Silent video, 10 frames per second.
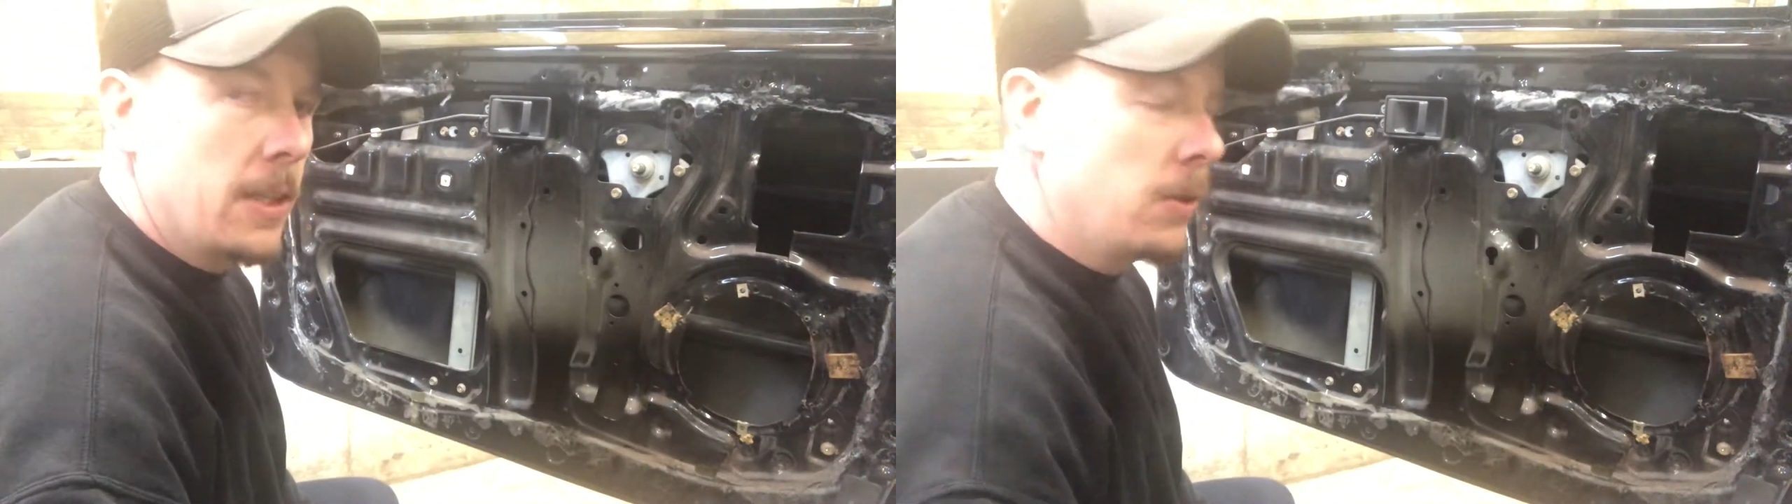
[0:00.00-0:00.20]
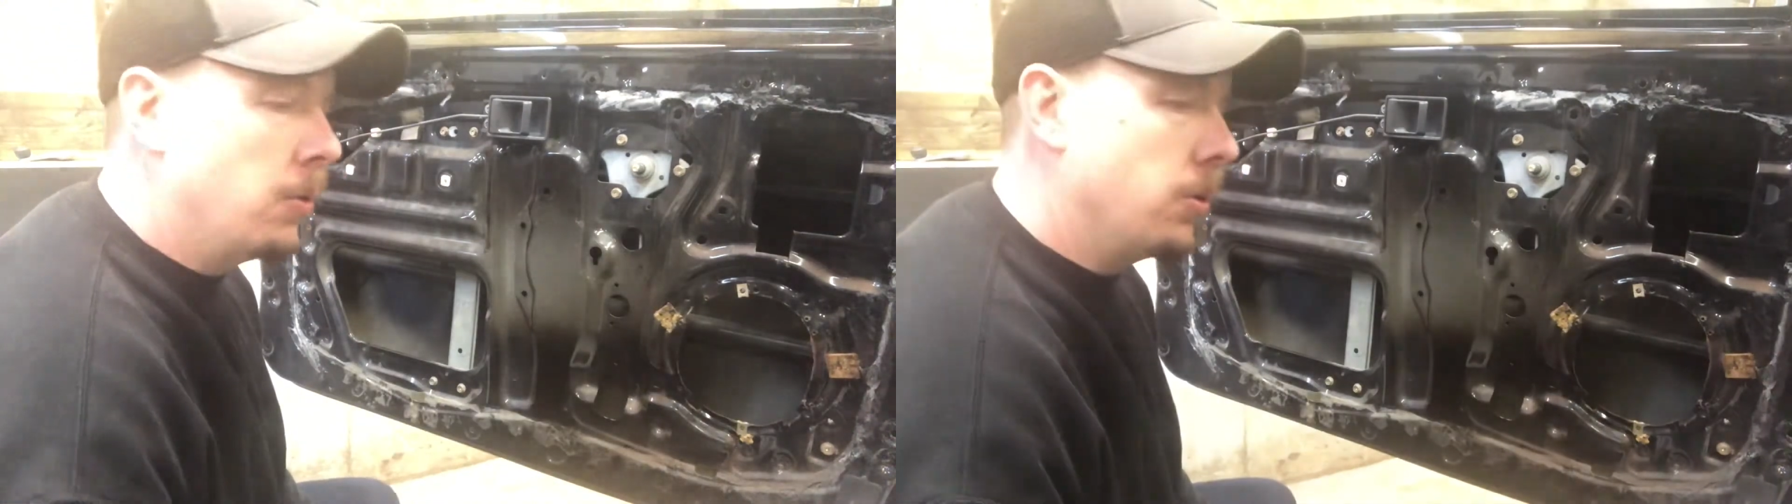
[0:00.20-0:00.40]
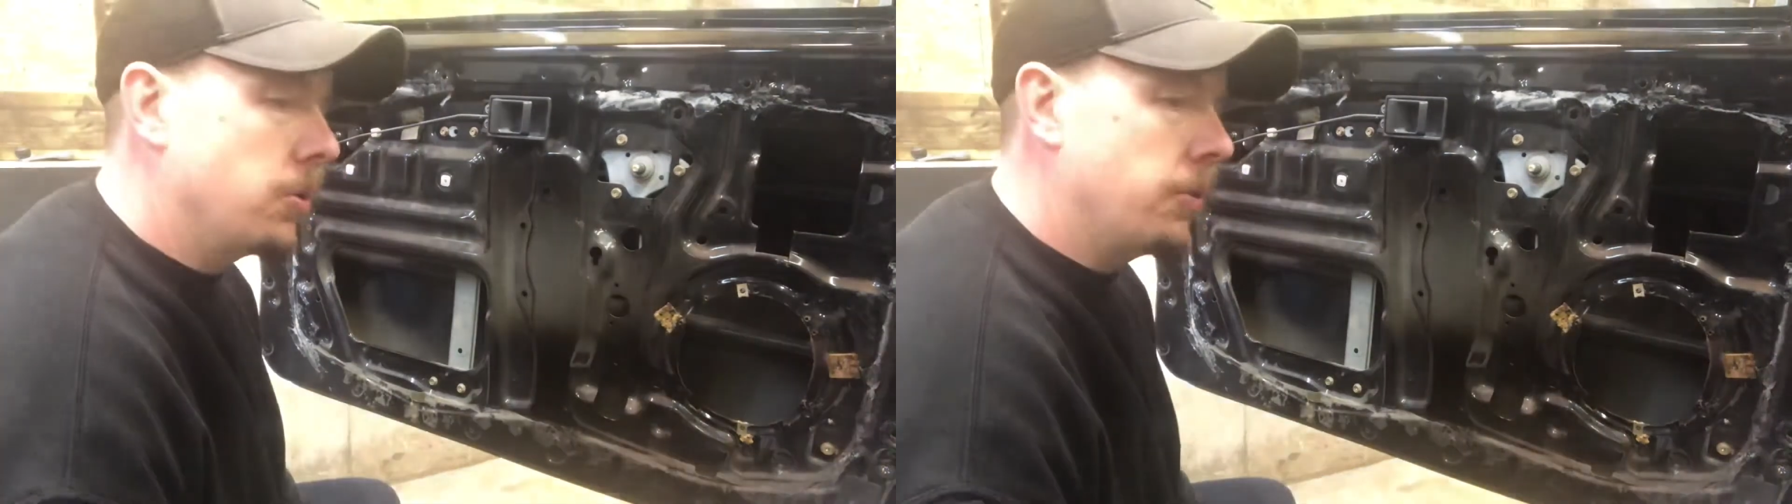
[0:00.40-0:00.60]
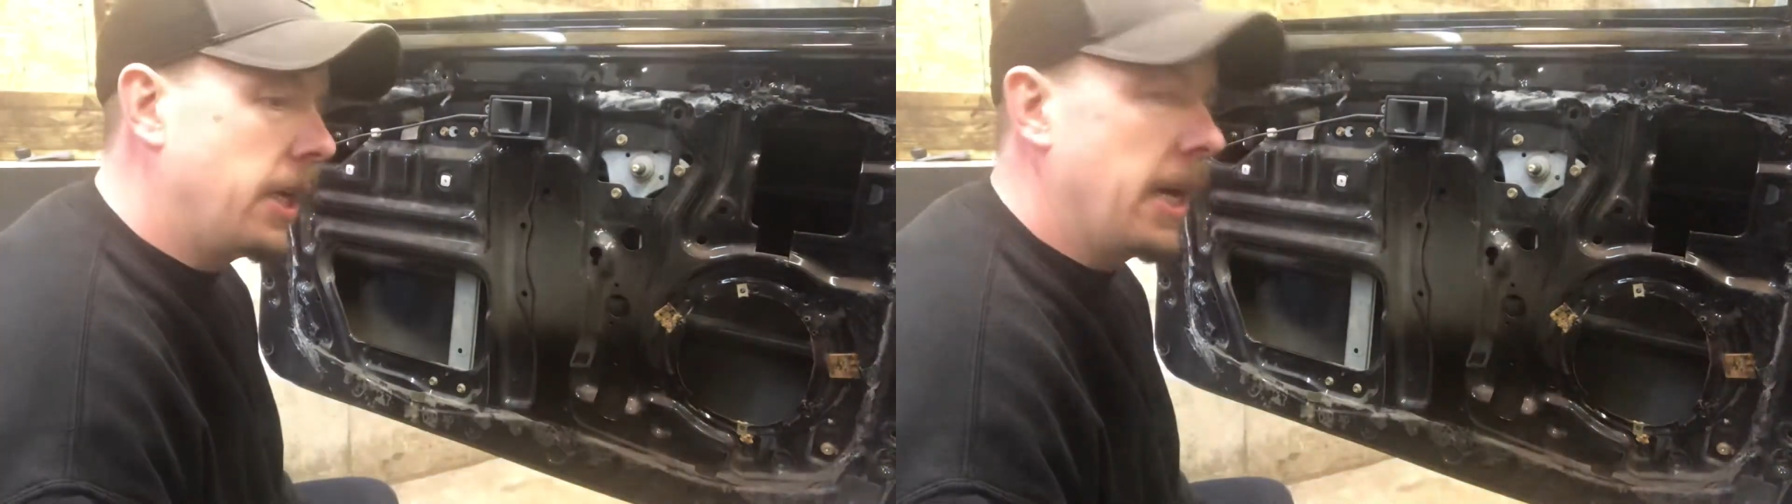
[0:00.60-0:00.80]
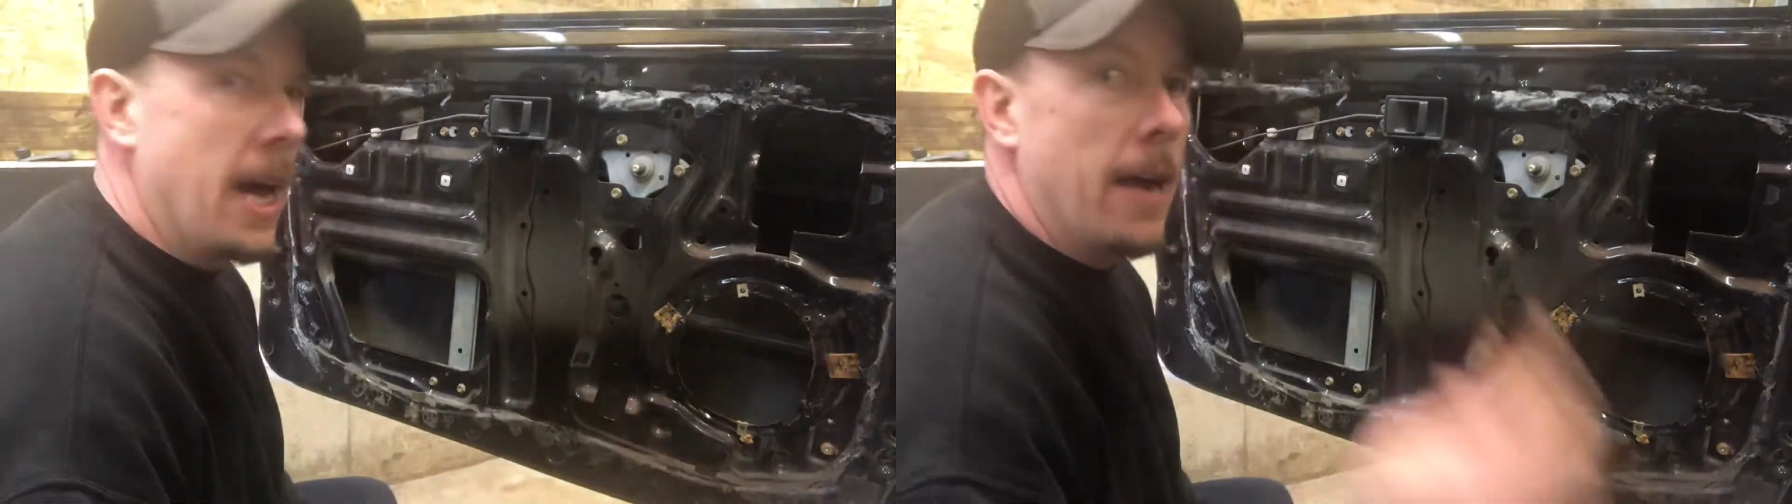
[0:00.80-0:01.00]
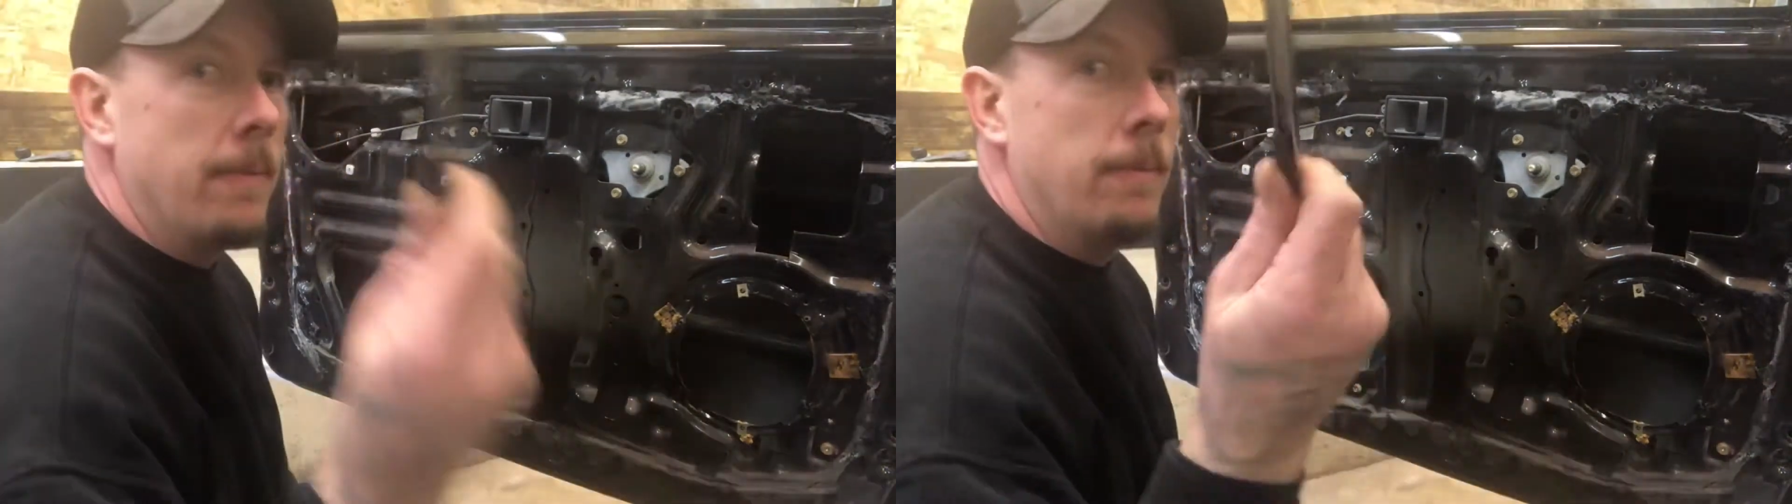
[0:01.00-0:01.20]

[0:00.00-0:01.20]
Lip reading: tools. What do you got?